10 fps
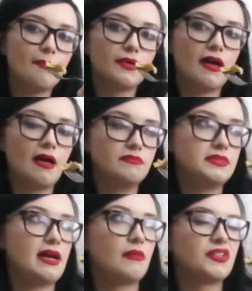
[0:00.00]
But
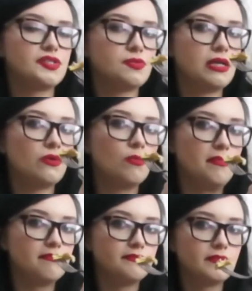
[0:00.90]
yeah, I'm going to do
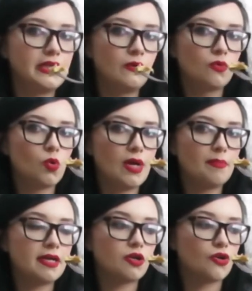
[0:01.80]
a little quick
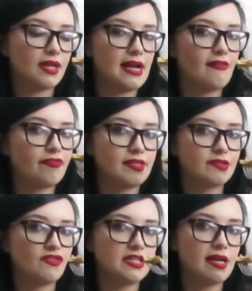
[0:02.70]
bit of cooking after this
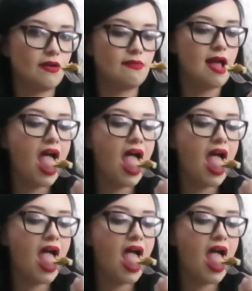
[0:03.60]
video.